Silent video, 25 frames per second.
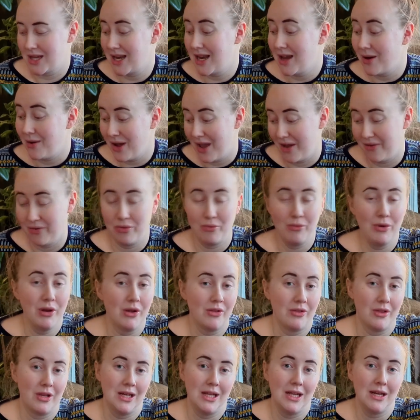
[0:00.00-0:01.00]
And now I have 3
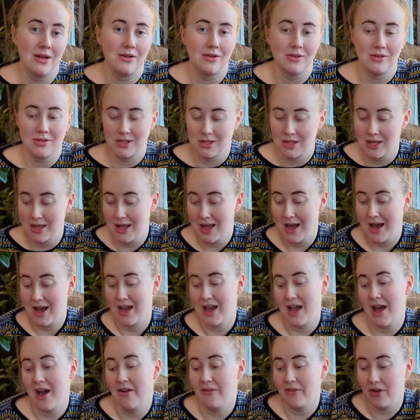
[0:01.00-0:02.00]
on the needles.
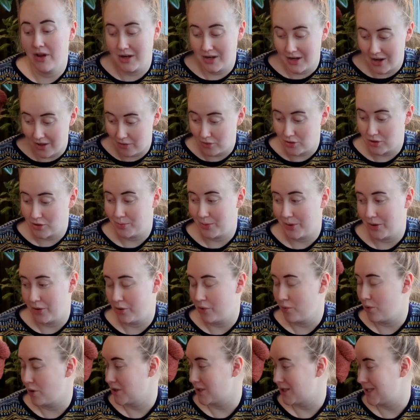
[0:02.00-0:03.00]
I have another sweater
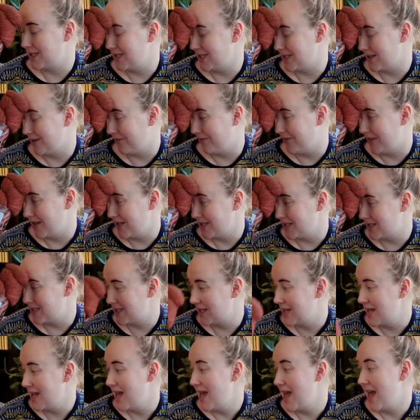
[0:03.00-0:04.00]
quantities of
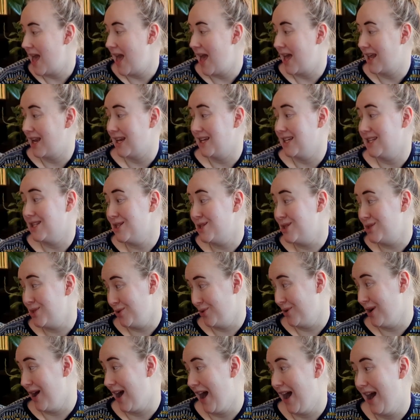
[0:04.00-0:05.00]
this, and I
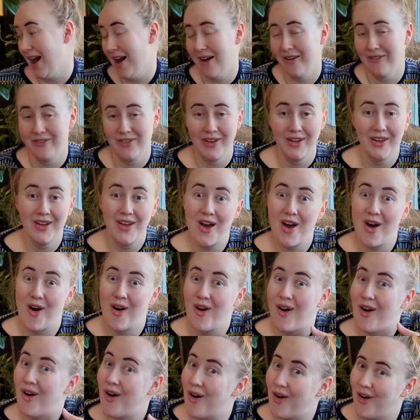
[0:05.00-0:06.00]
do have
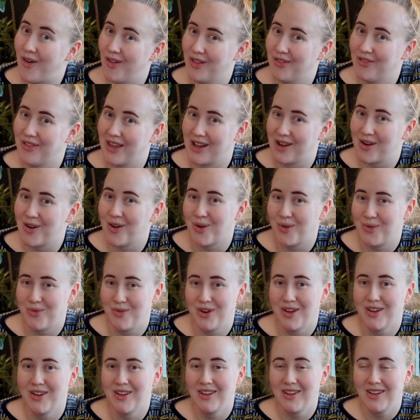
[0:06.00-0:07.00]
all of that
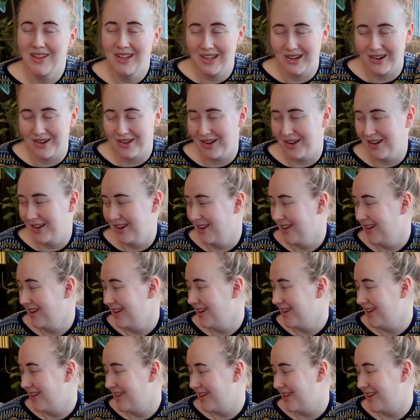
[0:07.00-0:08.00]
combed yarn
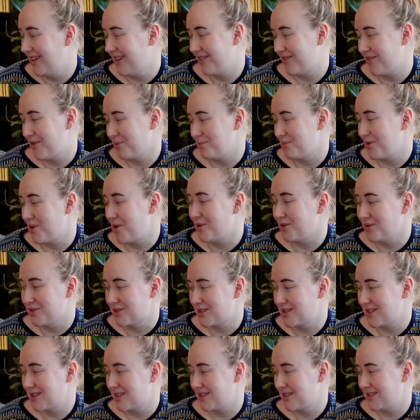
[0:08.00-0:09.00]
from
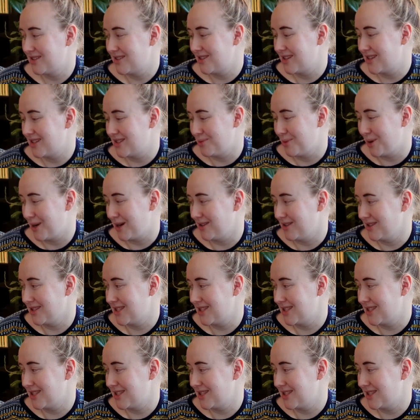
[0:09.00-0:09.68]
Holst as well.